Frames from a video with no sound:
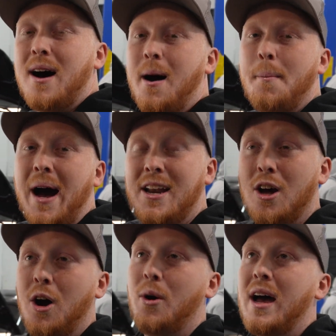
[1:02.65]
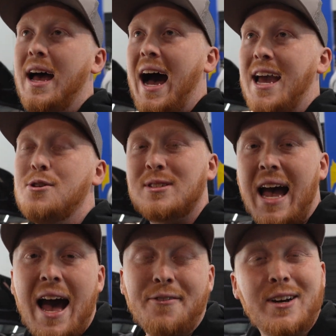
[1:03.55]
I know I used to
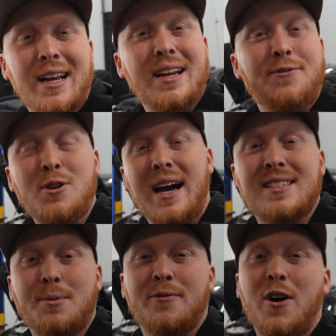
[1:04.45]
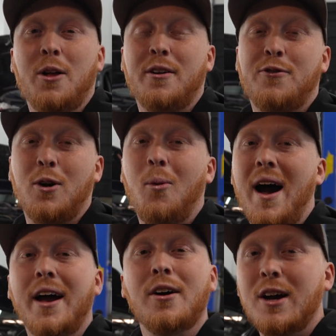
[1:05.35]
have one, and if you guys have been following for a
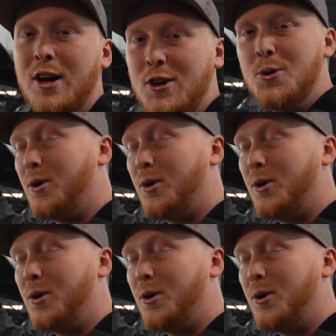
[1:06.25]
while, you